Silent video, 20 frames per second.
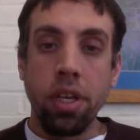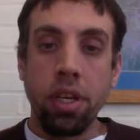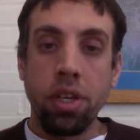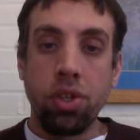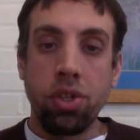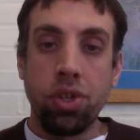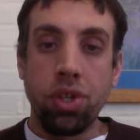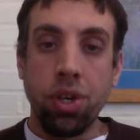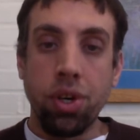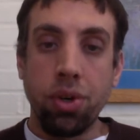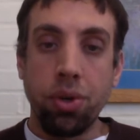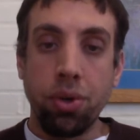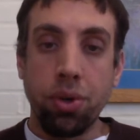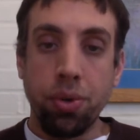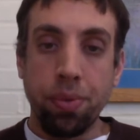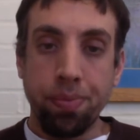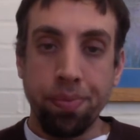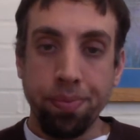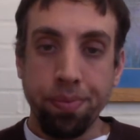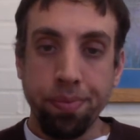
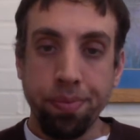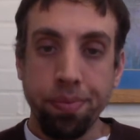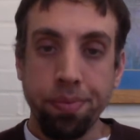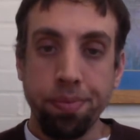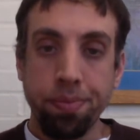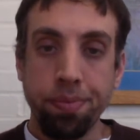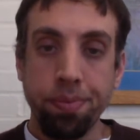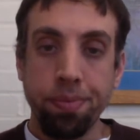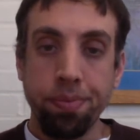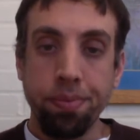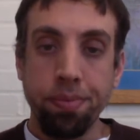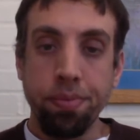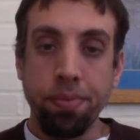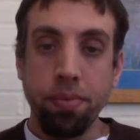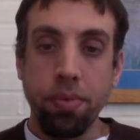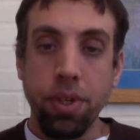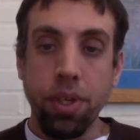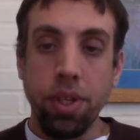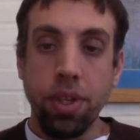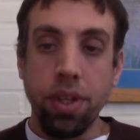So
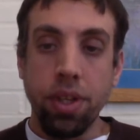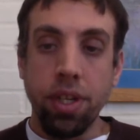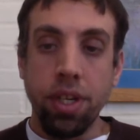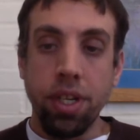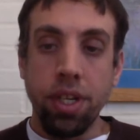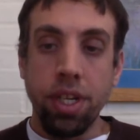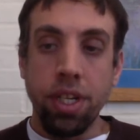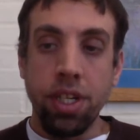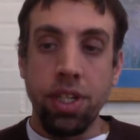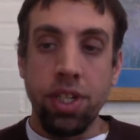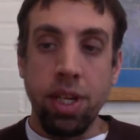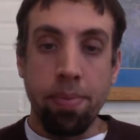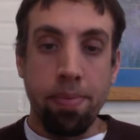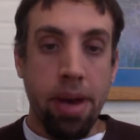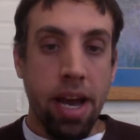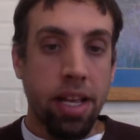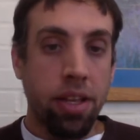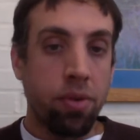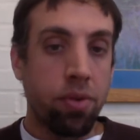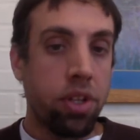is a
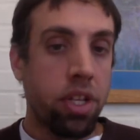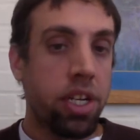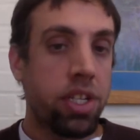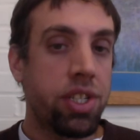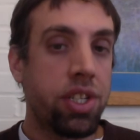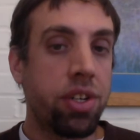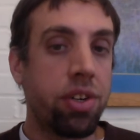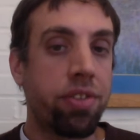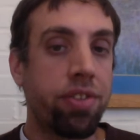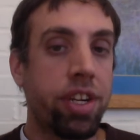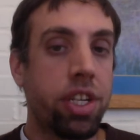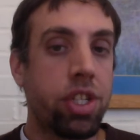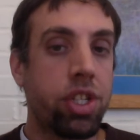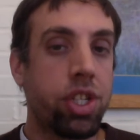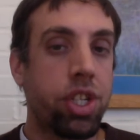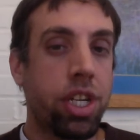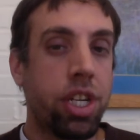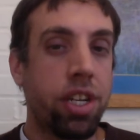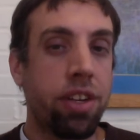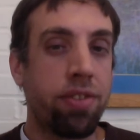manualized
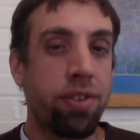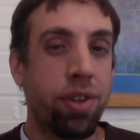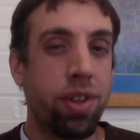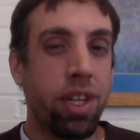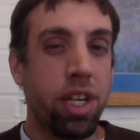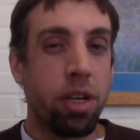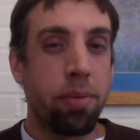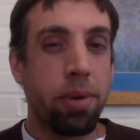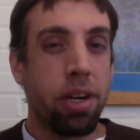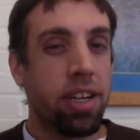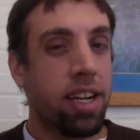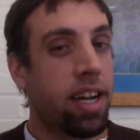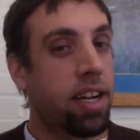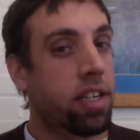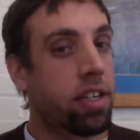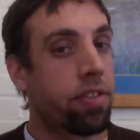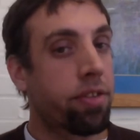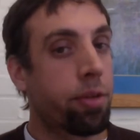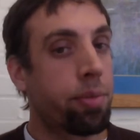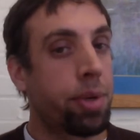intervention. If you think about
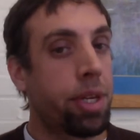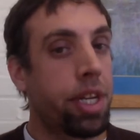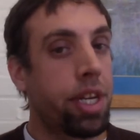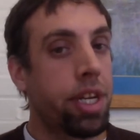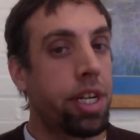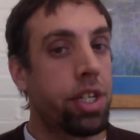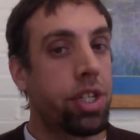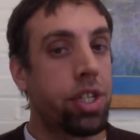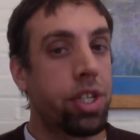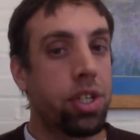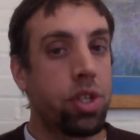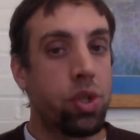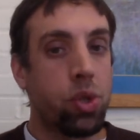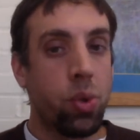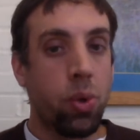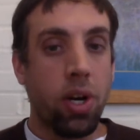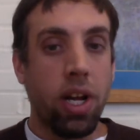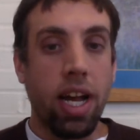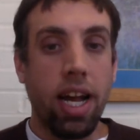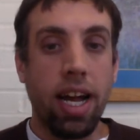cognitive remediation, it's
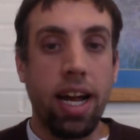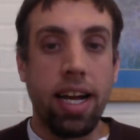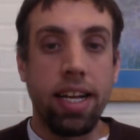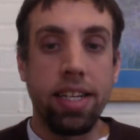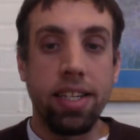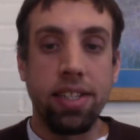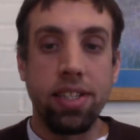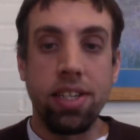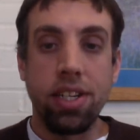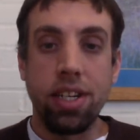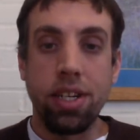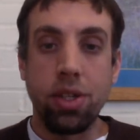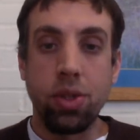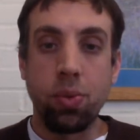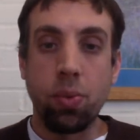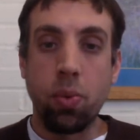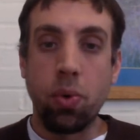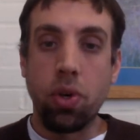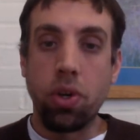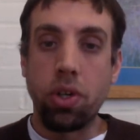sort of hot in today's
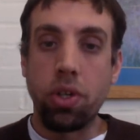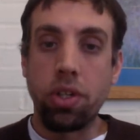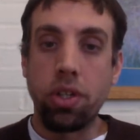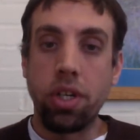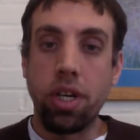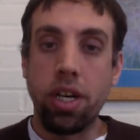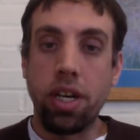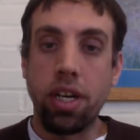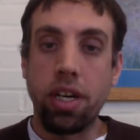world.